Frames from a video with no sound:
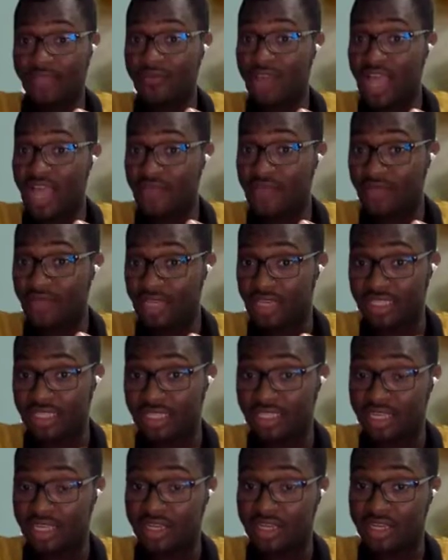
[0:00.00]
if you have
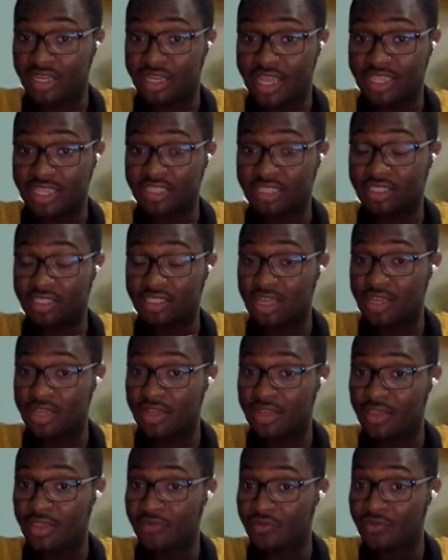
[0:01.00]

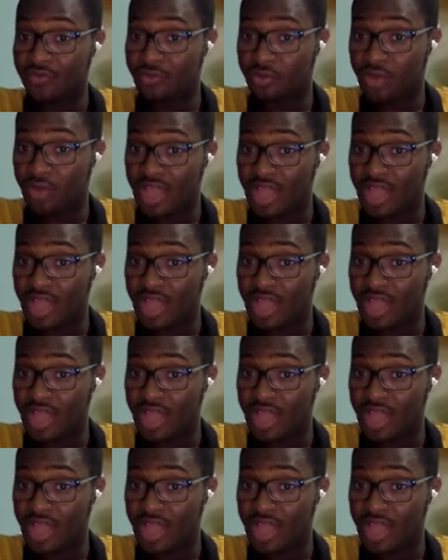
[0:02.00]
if you